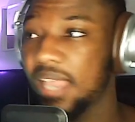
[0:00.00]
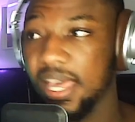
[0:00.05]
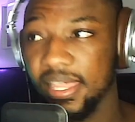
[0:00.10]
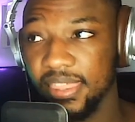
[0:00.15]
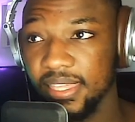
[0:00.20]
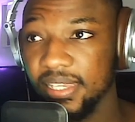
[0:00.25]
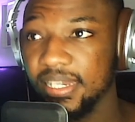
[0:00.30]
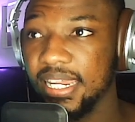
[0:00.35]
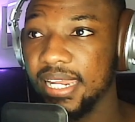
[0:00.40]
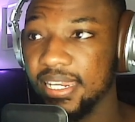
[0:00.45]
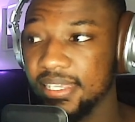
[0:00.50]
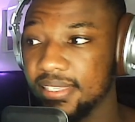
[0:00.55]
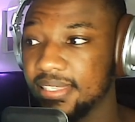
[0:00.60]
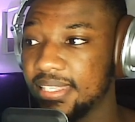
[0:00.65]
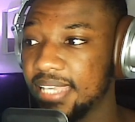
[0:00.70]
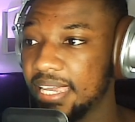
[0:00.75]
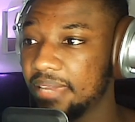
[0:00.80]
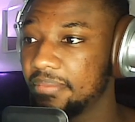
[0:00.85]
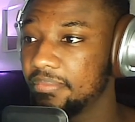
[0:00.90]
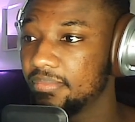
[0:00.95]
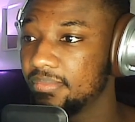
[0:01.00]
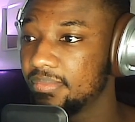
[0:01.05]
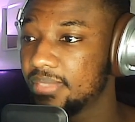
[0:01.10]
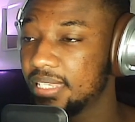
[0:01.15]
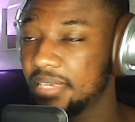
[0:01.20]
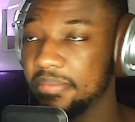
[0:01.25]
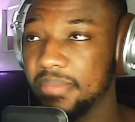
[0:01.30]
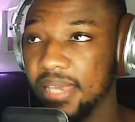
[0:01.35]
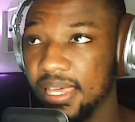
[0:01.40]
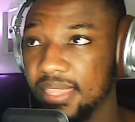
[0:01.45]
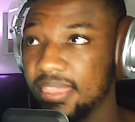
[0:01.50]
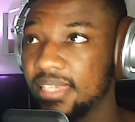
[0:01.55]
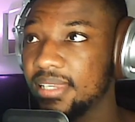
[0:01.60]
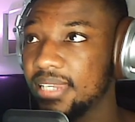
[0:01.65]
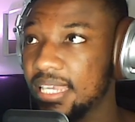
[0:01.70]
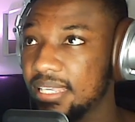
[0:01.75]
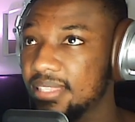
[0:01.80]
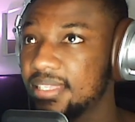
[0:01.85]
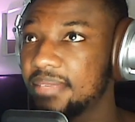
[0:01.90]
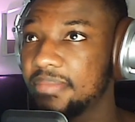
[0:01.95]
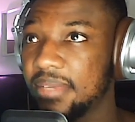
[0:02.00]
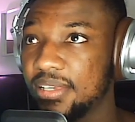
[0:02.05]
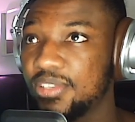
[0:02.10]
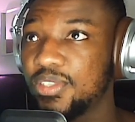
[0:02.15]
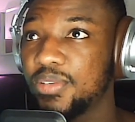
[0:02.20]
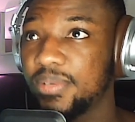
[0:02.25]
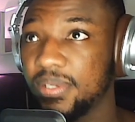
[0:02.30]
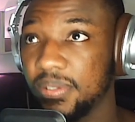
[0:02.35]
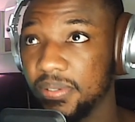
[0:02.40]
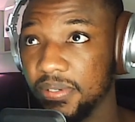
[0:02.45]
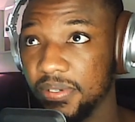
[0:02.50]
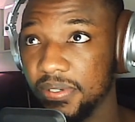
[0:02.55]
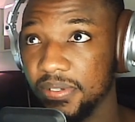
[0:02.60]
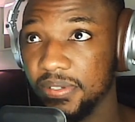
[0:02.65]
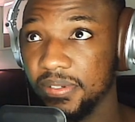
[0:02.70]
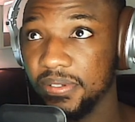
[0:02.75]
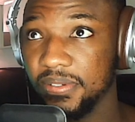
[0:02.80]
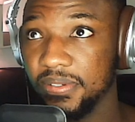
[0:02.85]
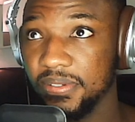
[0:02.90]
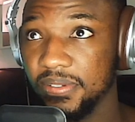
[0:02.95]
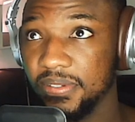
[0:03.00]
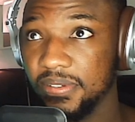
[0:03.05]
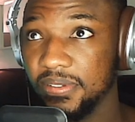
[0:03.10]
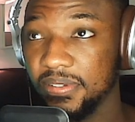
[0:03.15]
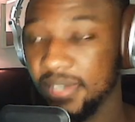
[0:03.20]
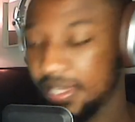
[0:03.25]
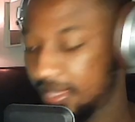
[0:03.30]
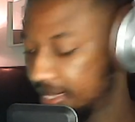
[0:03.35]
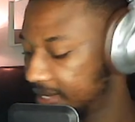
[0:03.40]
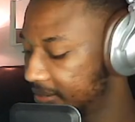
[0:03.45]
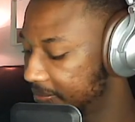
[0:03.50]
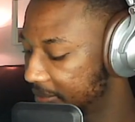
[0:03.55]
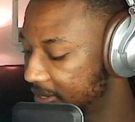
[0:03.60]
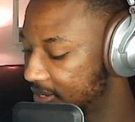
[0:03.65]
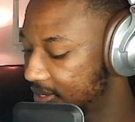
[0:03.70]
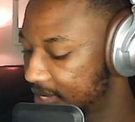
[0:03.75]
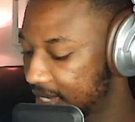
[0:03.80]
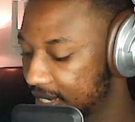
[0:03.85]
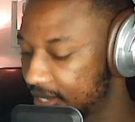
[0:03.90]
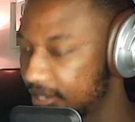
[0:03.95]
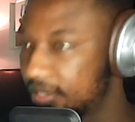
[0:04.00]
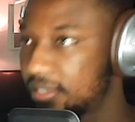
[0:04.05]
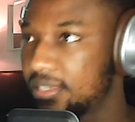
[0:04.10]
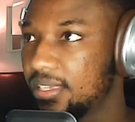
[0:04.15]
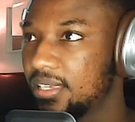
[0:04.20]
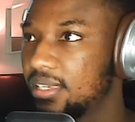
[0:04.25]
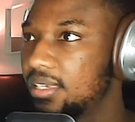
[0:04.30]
I think that is Tim. Tim, I think that's Tim that's doing who? I think because I can see.